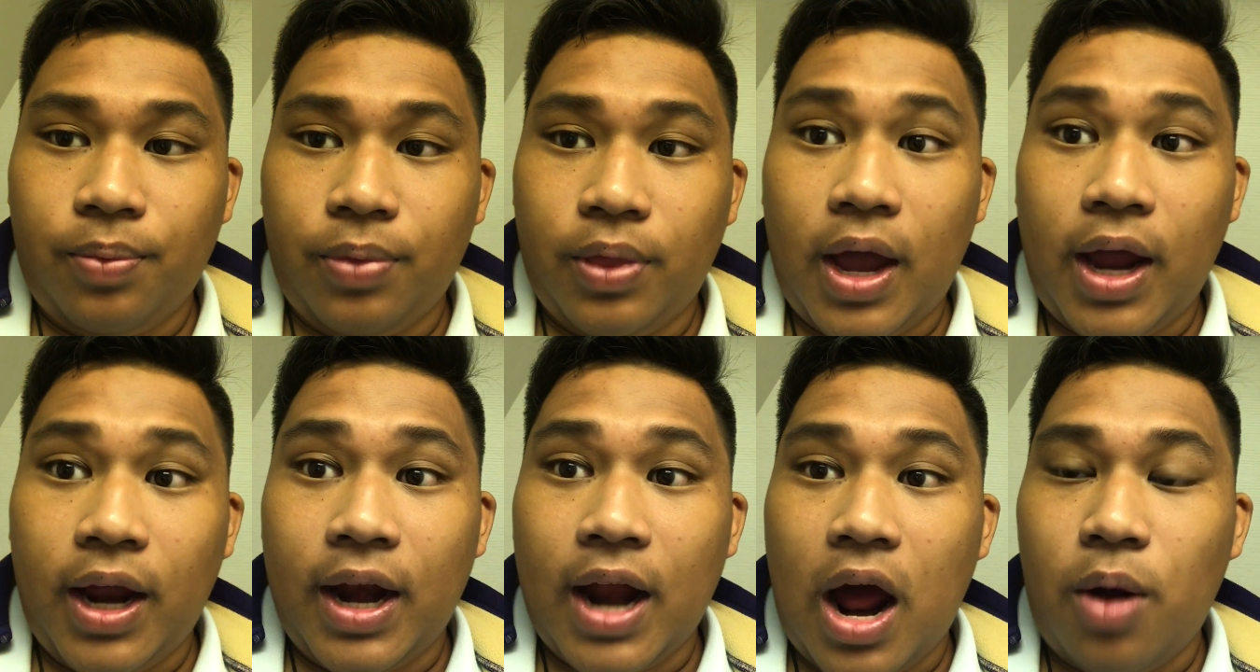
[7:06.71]

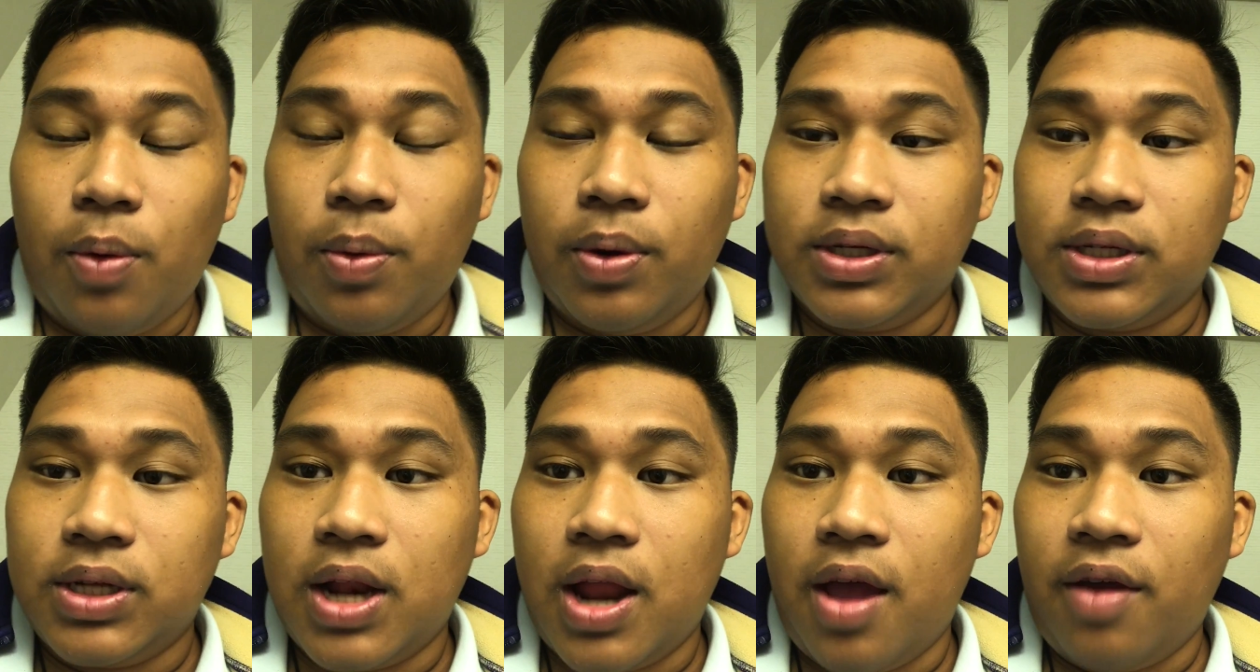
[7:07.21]
9
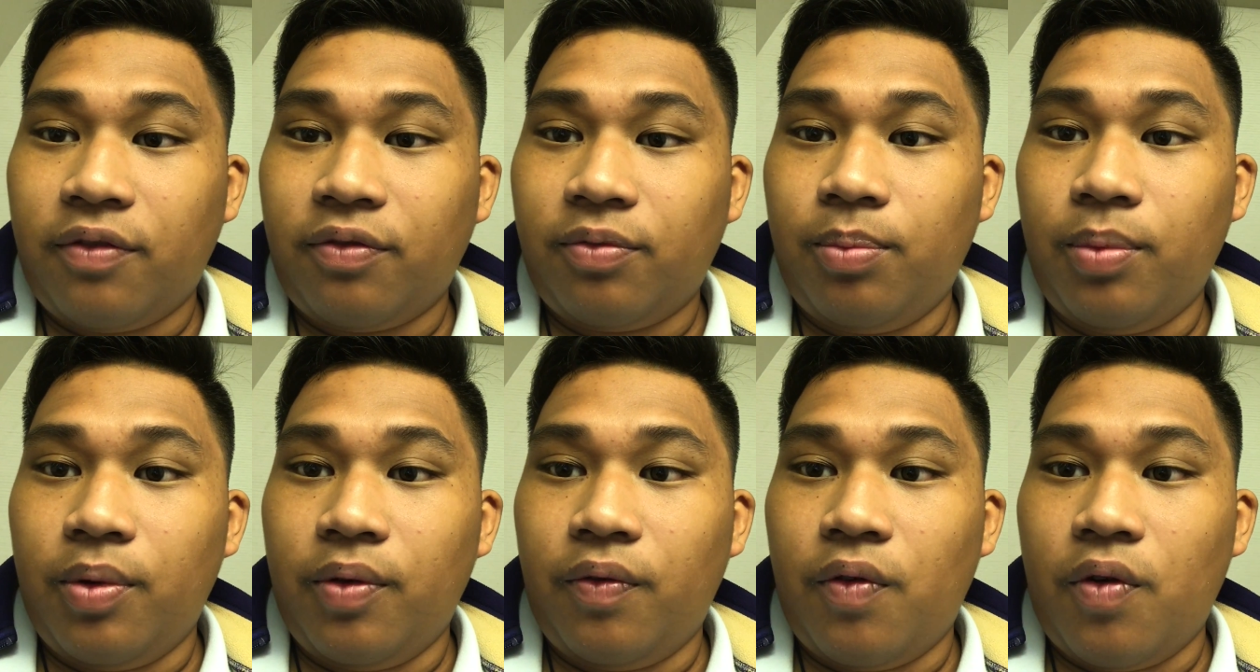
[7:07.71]
hours left
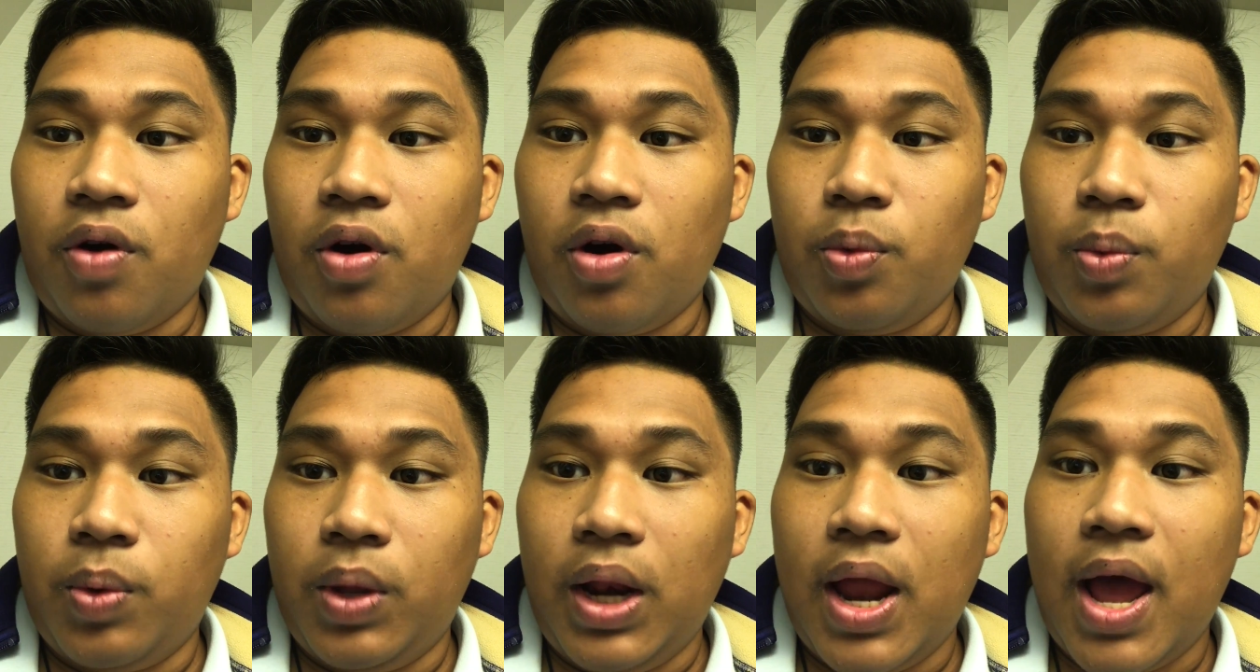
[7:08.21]
before
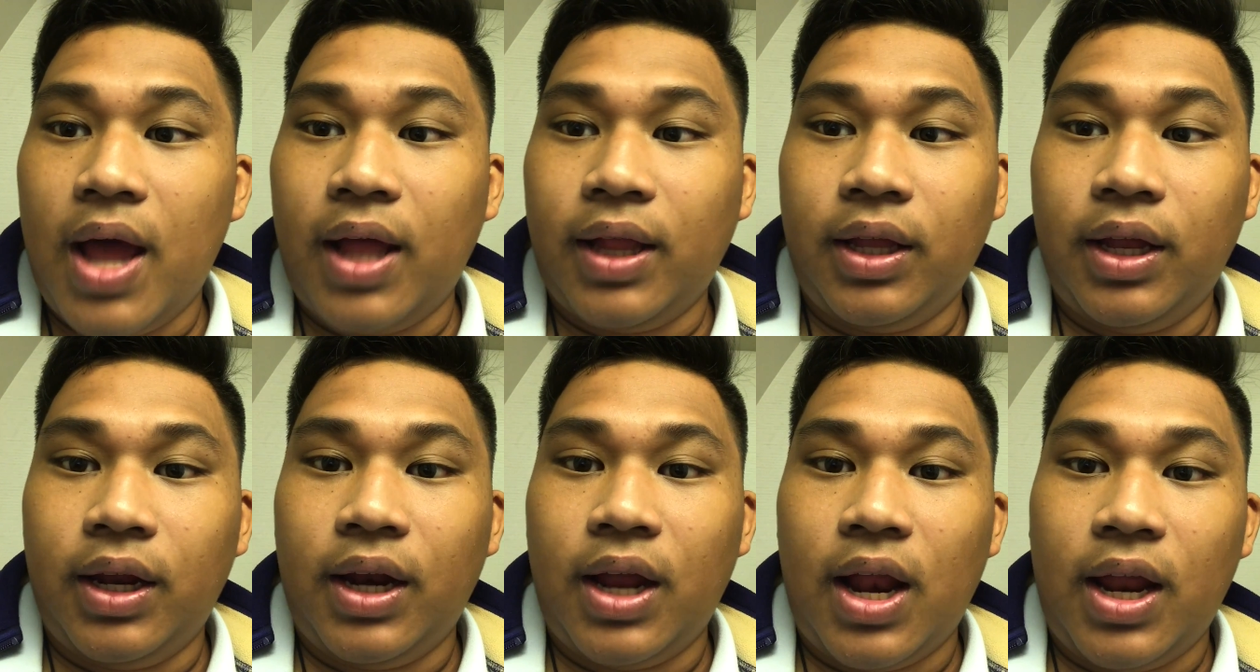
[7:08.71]
we land
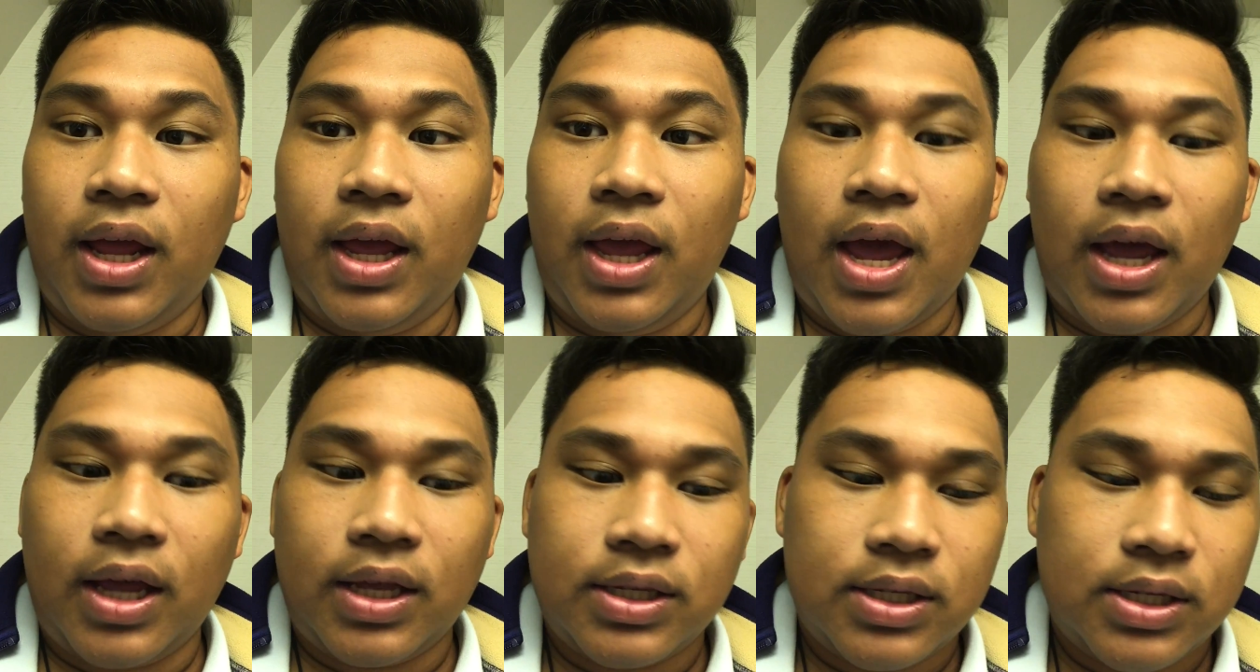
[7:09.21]
in
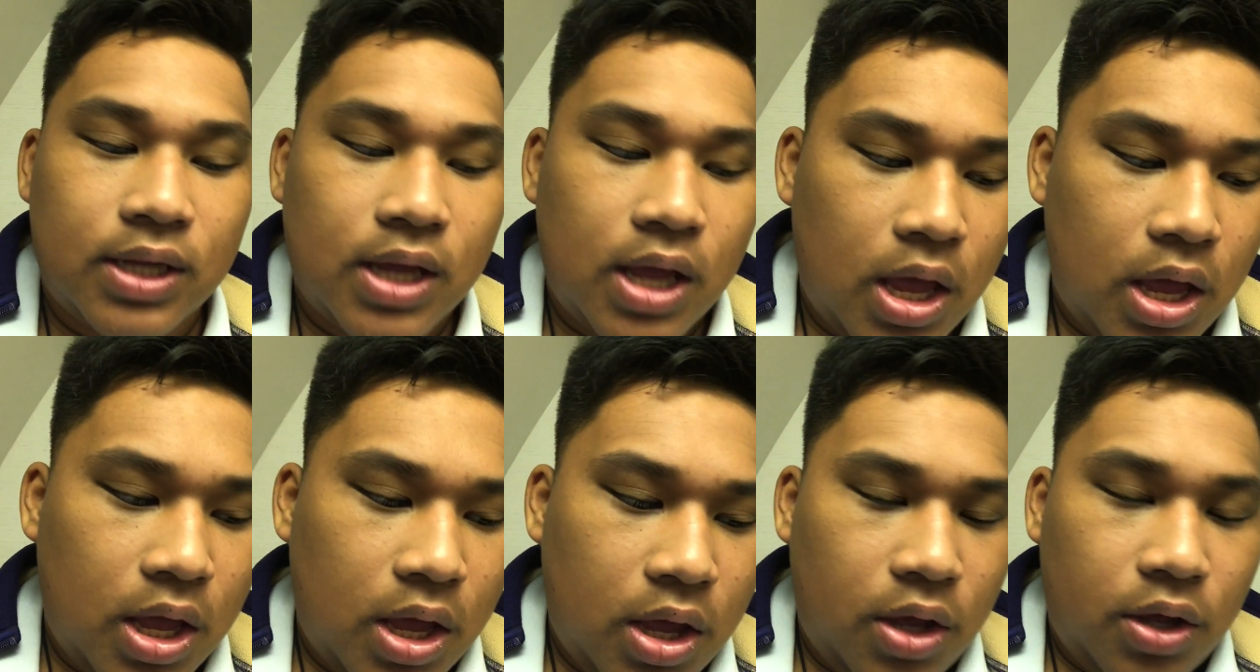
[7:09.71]
LAX.
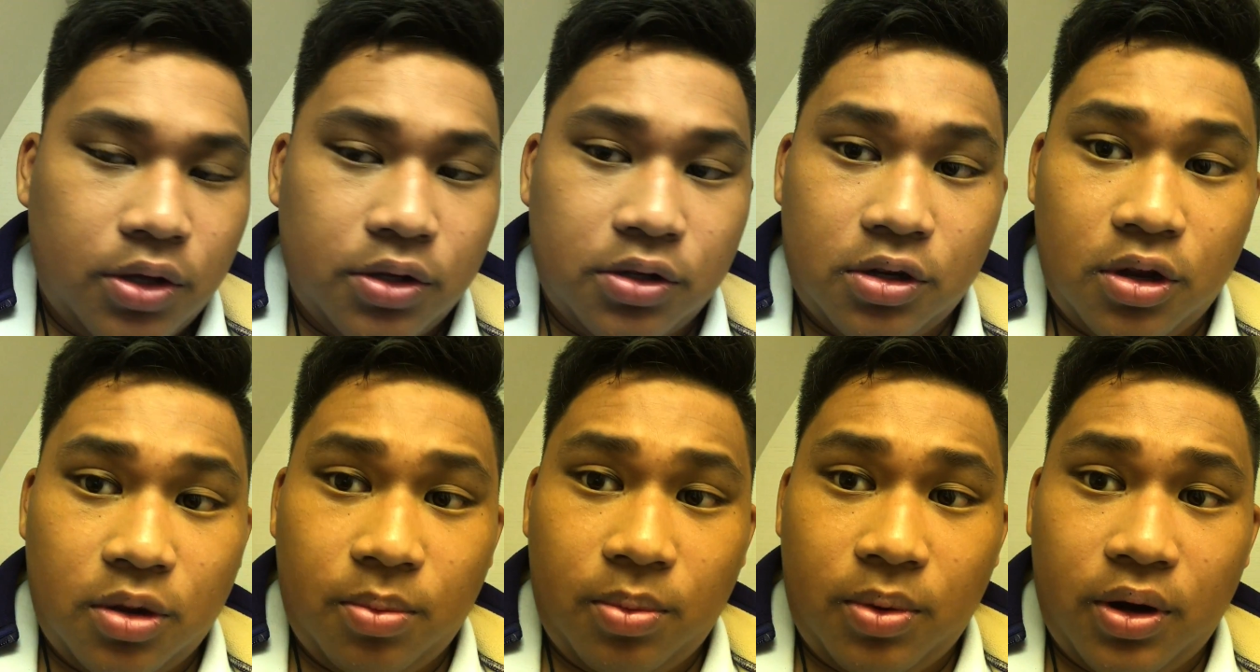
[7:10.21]

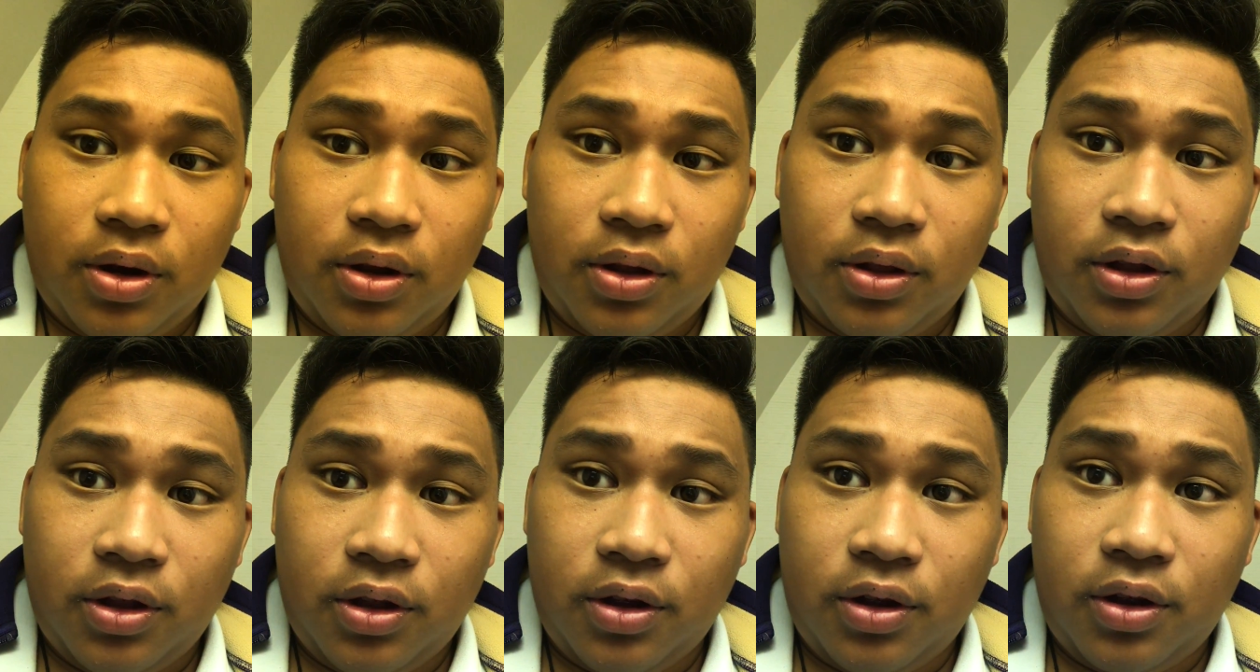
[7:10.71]
So I'm here in
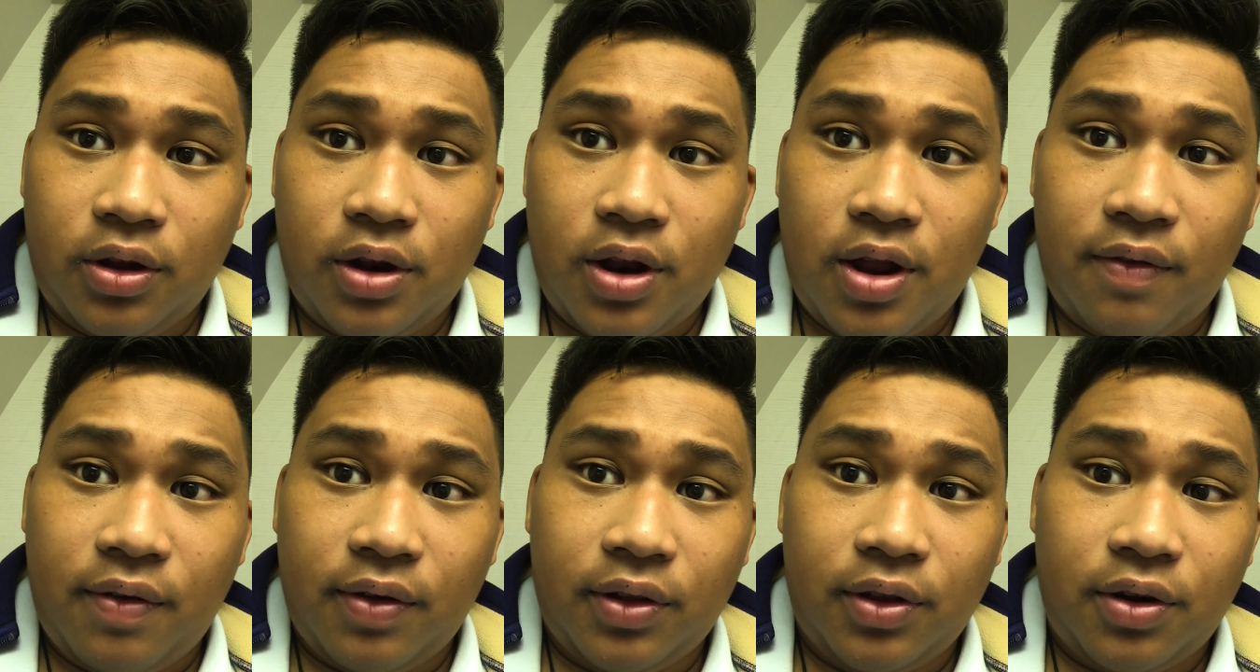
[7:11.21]
the
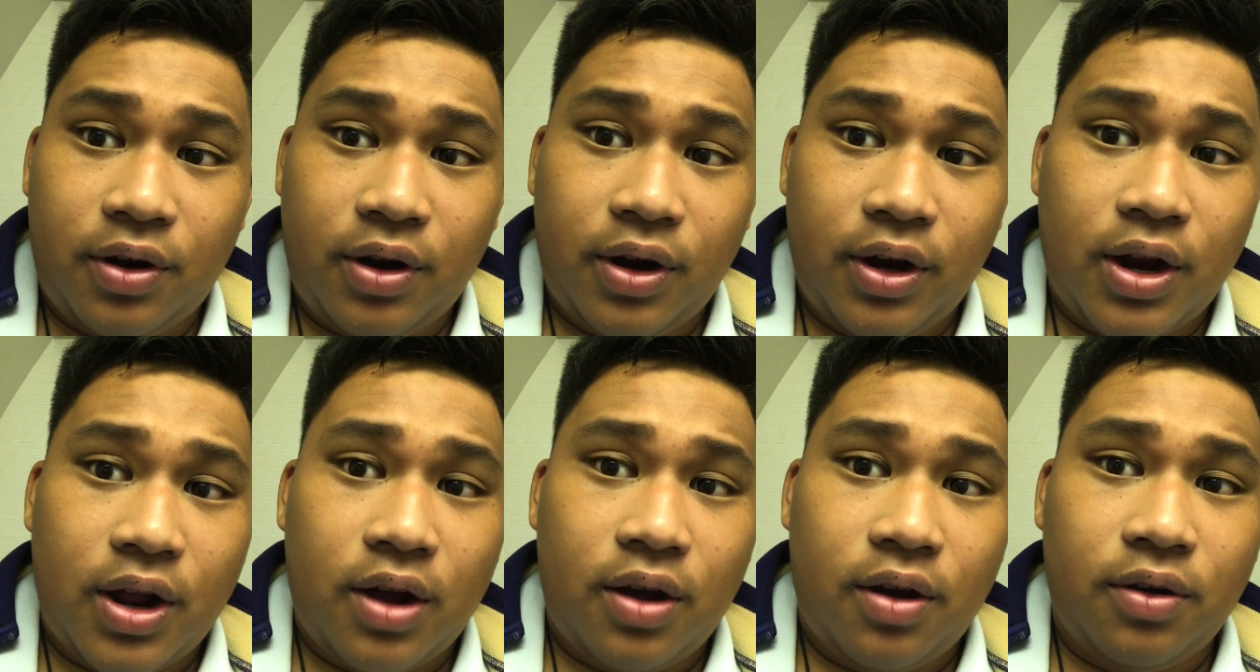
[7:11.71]
lavatory
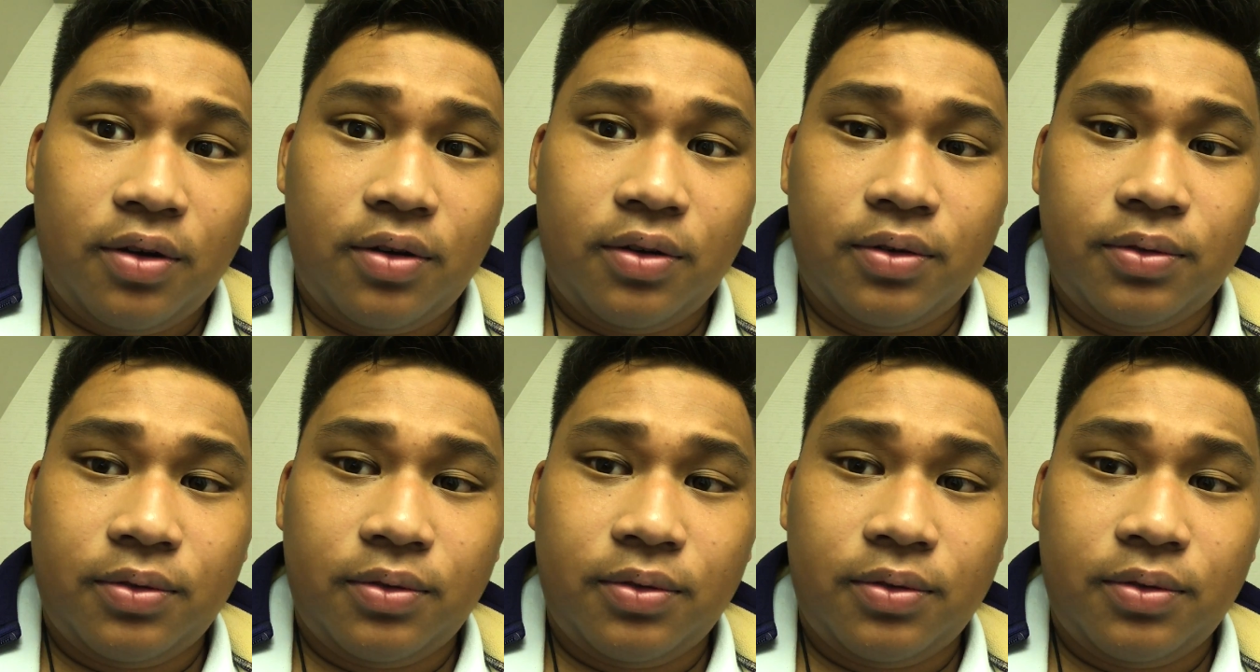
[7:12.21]
now,